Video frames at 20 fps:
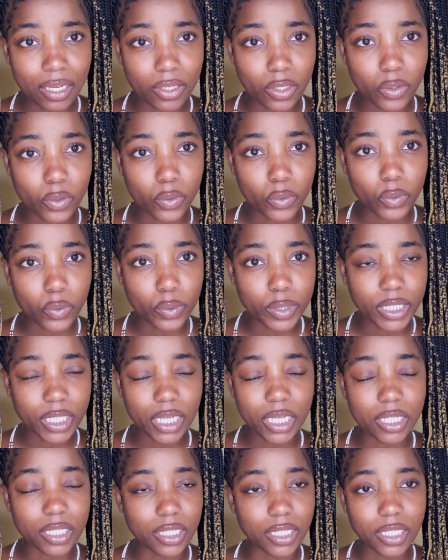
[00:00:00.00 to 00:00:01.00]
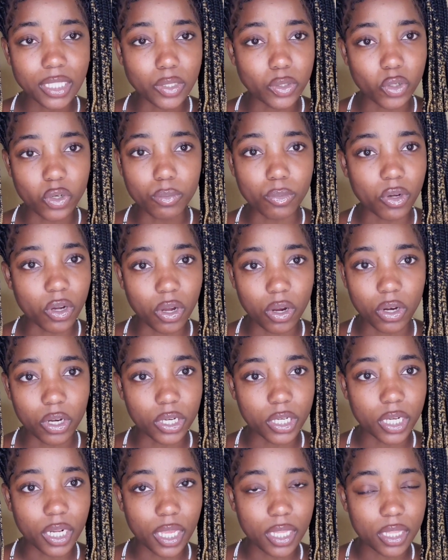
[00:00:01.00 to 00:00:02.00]
You know, it's like a, just a normal
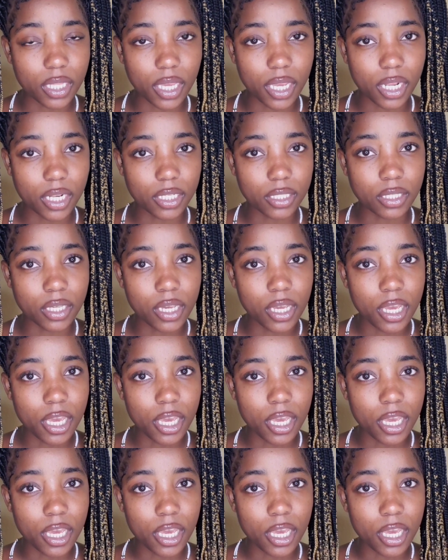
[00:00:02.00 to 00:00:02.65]
card, and then